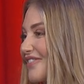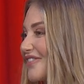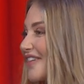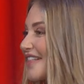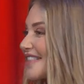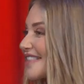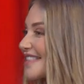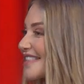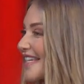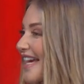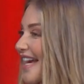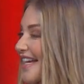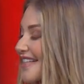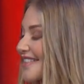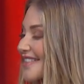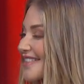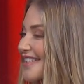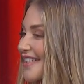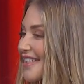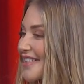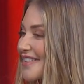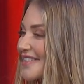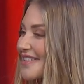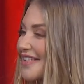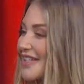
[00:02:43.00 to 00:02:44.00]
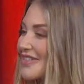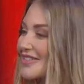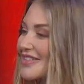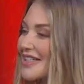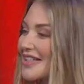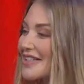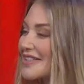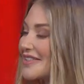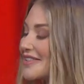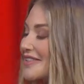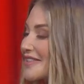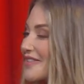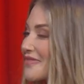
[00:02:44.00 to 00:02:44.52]
Fantastic. It sounds like it's
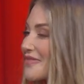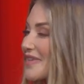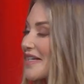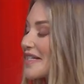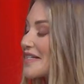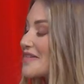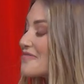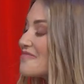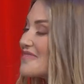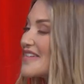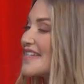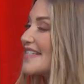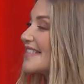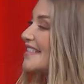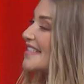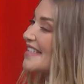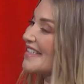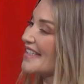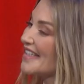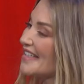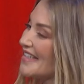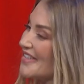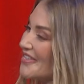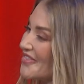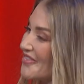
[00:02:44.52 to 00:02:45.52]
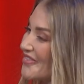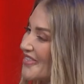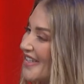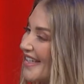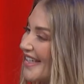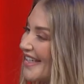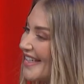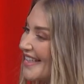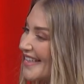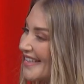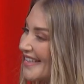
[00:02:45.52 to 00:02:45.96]
going to be an amazing evening.